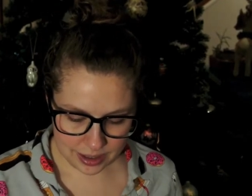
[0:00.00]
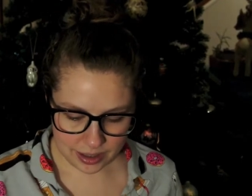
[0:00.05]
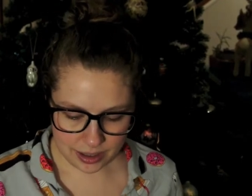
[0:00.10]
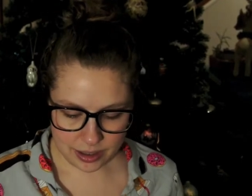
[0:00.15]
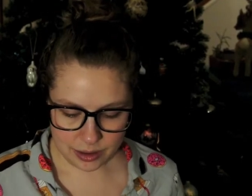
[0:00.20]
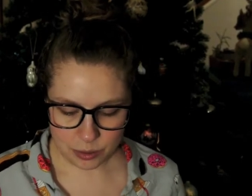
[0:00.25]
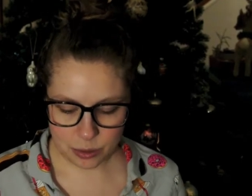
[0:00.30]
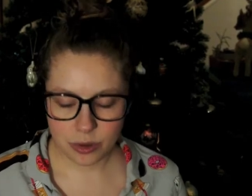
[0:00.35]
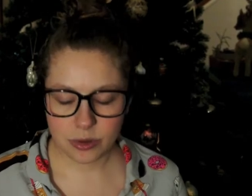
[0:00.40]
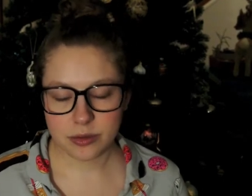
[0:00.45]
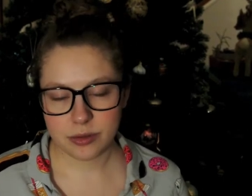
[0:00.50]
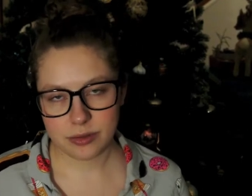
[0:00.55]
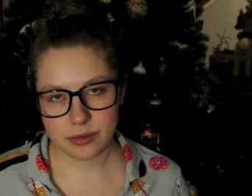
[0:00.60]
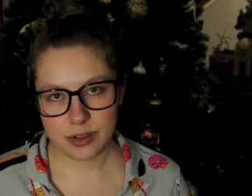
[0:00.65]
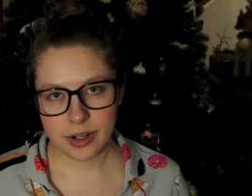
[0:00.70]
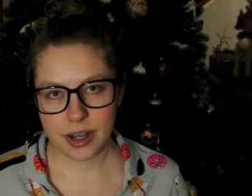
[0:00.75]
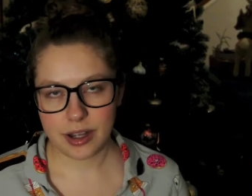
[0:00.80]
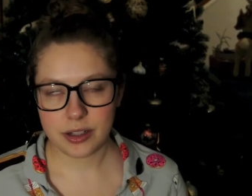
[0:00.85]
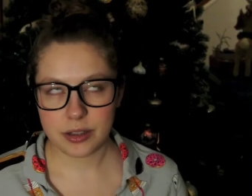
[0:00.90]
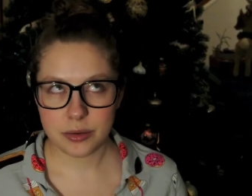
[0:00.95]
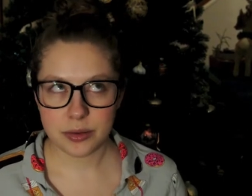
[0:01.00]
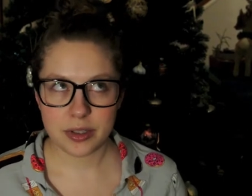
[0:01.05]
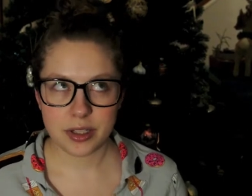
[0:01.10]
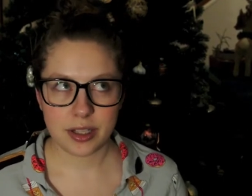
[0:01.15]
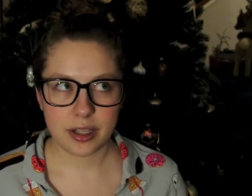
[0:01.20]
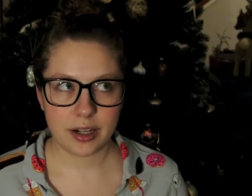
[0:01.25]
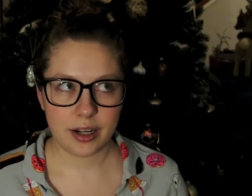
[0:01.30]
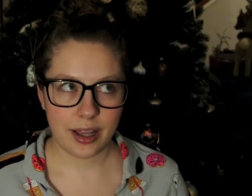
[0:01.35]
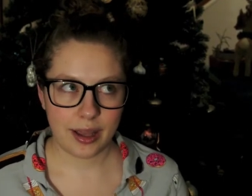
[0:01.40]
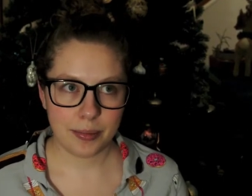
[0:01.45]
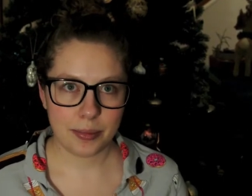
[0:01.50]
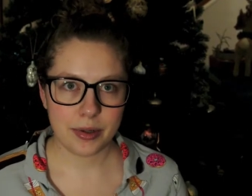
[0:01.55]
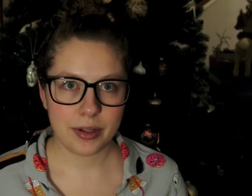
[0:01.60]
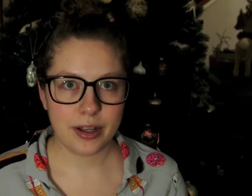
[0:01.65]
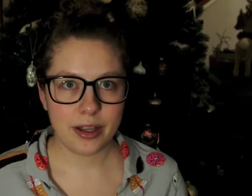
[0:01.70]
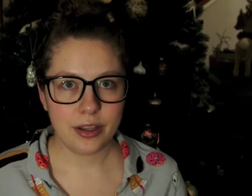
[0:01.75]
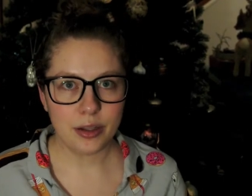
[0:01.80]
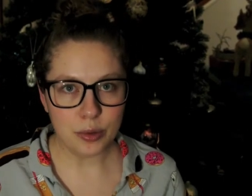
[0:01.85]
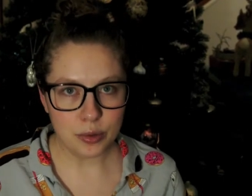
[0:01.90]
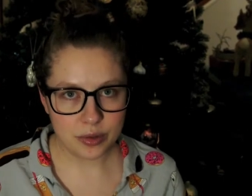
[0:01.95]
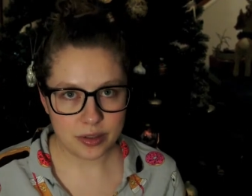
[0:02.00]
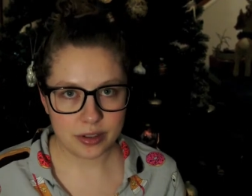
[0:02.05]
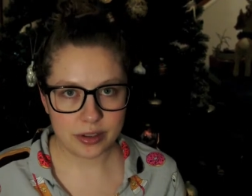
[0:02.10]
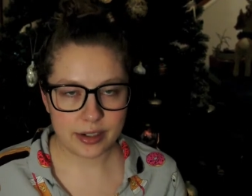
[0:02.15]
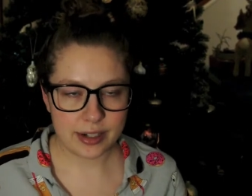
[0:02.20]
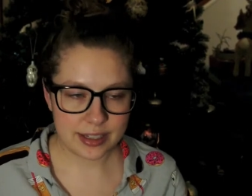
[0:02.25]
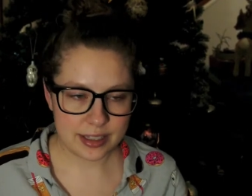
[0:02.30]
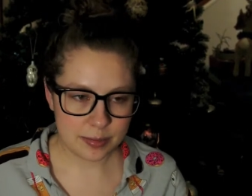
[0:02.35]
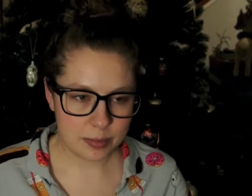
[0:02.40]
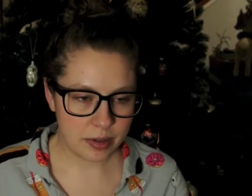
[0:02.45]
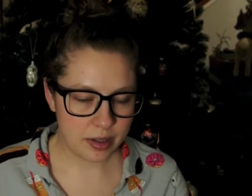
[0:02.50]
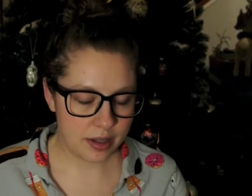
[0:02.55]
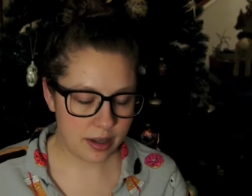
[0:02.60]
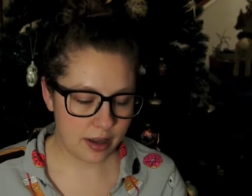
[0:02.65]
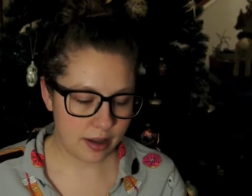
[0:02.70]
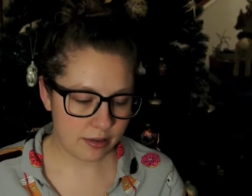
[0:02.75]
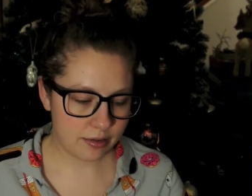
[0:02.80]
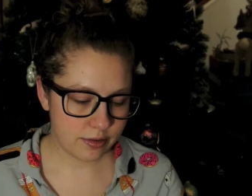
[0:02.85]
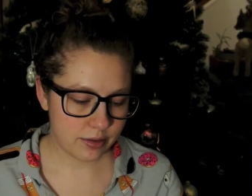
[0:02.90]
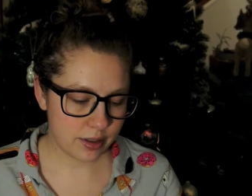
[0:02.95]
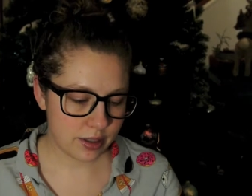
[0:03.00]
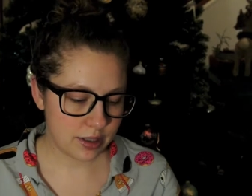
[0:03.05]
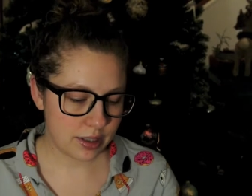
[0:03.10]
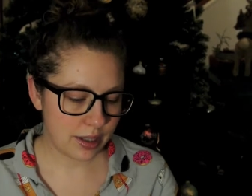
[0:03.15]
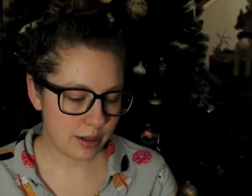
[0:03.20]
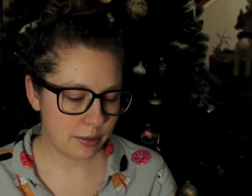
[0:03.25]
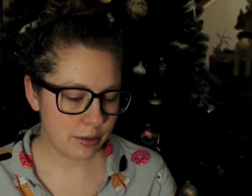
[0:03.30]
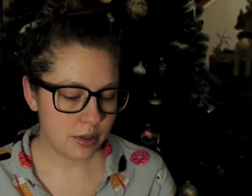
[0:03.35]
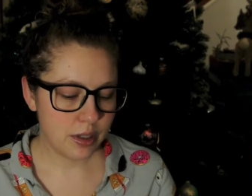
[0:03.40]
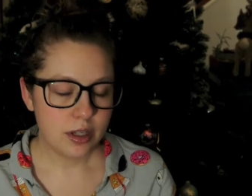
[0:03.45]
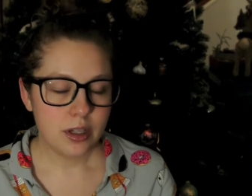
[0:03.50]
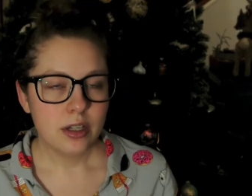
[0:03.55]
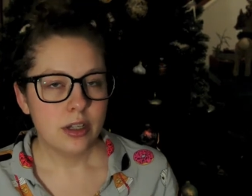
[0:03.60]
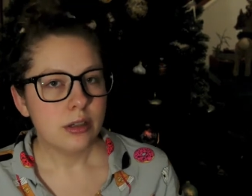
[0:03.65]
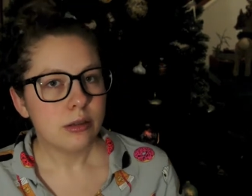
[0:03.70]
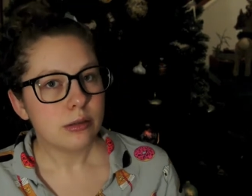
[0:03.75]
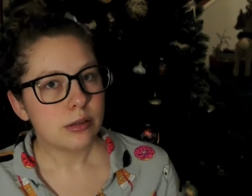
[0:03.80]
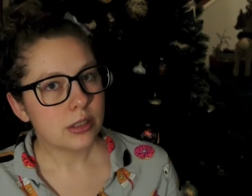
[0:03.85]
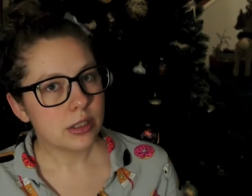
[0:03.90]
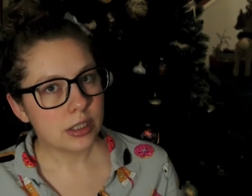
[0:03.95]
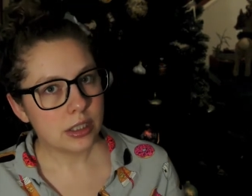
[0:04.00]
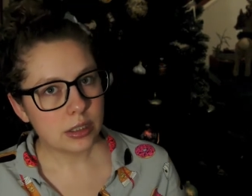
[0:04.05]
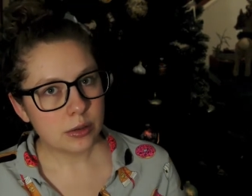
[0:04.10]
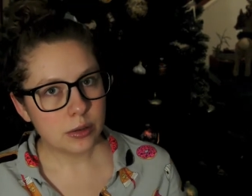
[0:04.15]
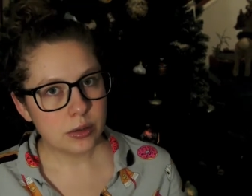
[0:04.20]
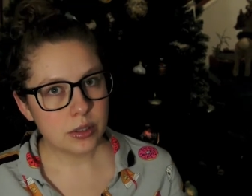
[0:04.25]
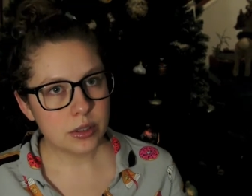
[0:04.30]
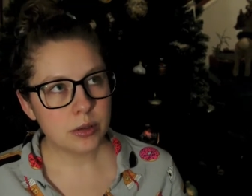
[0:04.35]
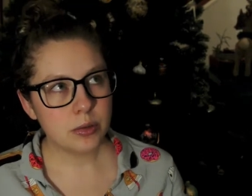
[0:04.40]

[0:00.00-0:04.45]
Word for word: well, not using it again, but using an SPF because I was going